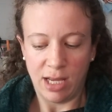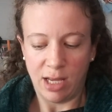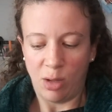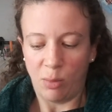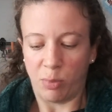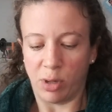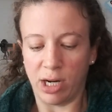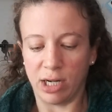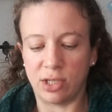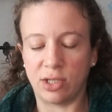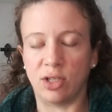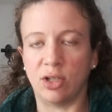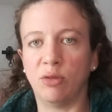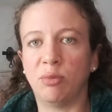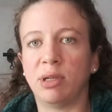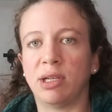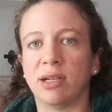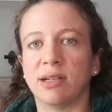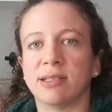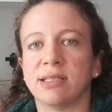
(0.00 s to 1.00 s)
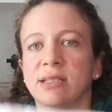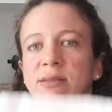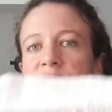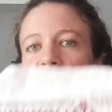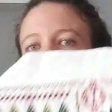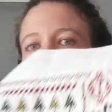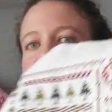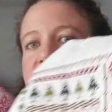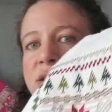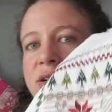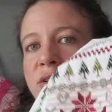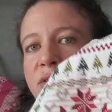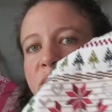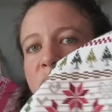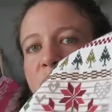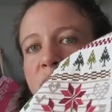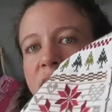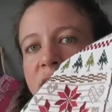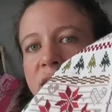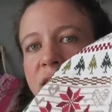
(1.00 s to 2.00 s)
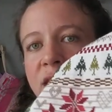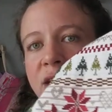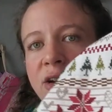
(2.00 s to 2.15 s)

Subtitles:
part two, because it was all the wording